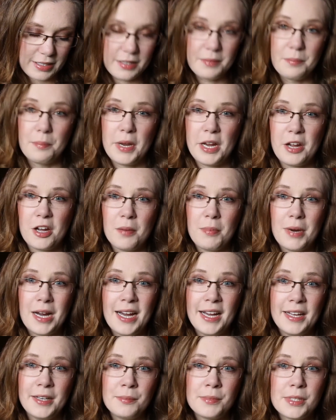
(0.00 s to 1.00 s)
makeup
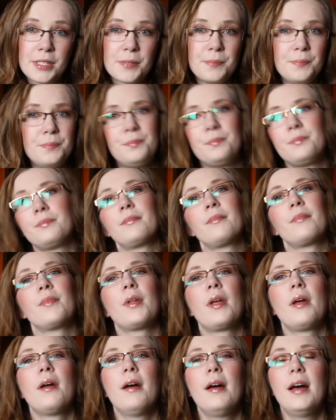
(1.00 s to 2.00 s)
items.
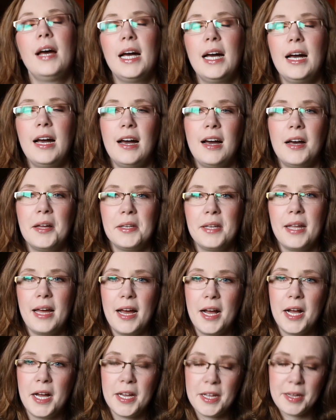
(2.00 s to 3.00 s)
And
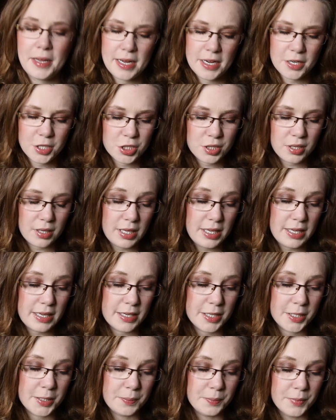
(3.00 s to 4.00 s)
I actually,
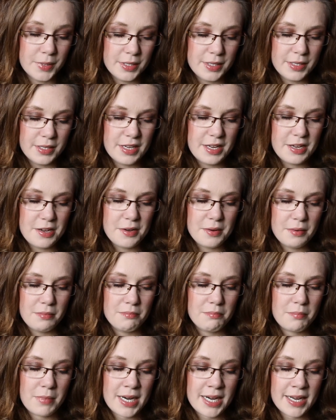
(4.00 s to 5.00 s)

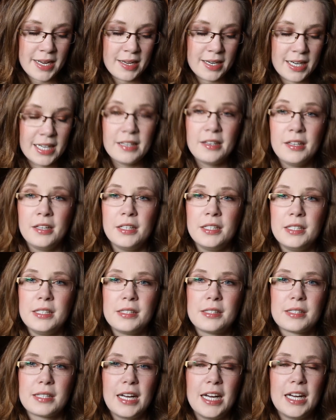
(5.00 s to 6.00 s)
my idea
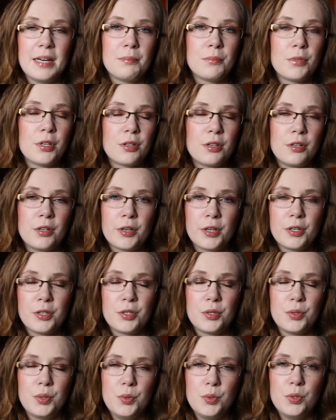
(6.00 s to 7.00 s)
is I'm not going
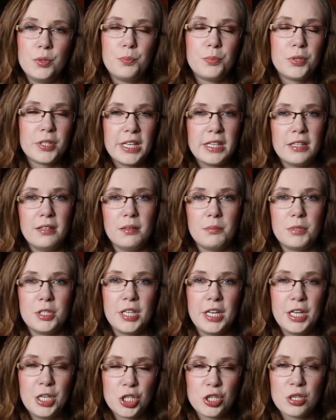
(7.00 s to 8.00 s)
to put any
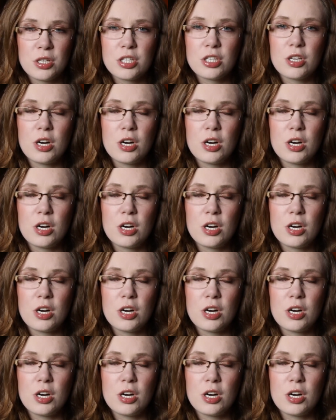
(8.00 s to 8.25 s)
limitations